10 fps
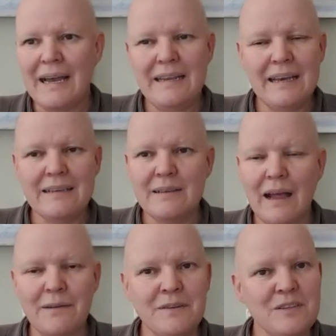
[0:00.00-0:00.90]
And yes,
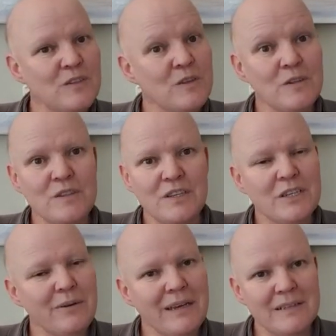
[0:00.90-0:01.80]
life is just
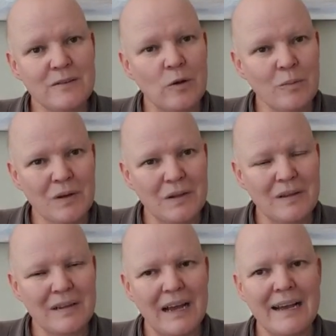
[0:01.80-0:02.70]
continuing as
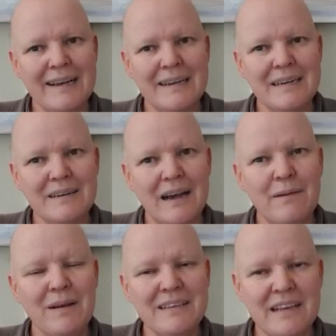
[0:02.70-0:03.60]
normal.
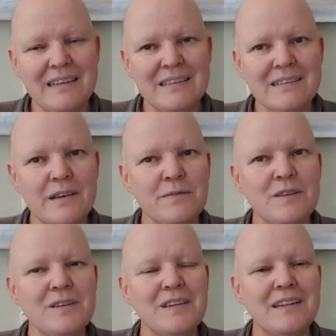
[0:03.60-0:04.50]
I must say, since I've
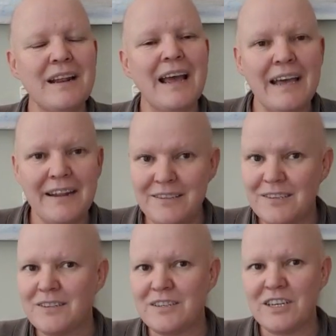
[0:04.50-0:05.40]
did an
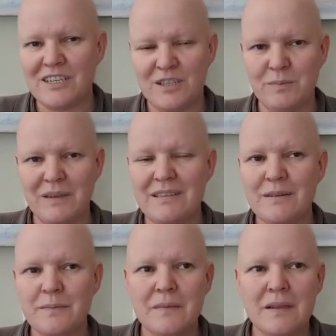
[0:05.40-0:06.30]
attitude adjustment,
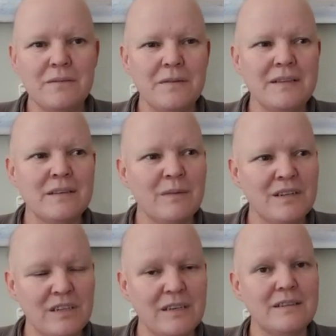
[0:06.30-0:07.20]
things are
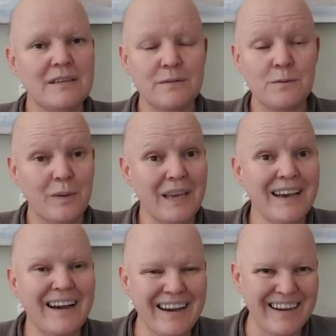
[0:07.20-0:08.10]
much easier for me.